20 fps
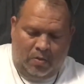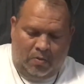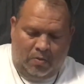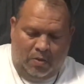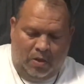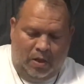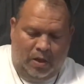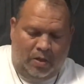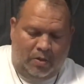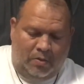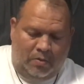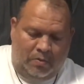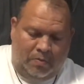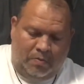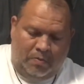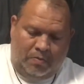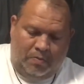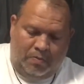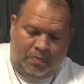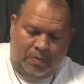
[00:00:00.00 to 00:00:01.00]
wow,
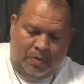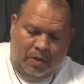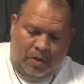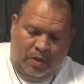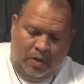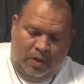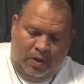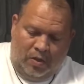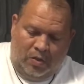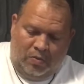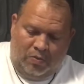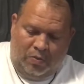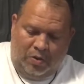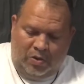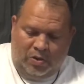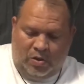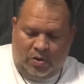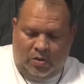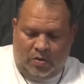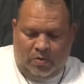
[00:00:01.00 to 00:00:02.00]
rings
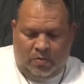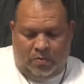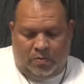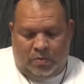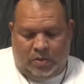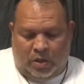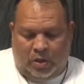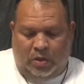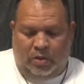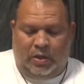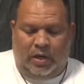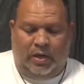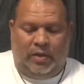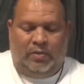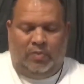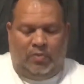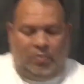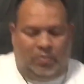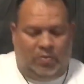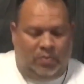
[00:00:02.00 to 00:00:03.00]
they look
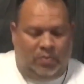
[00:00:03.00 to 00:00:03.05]
nice. We'll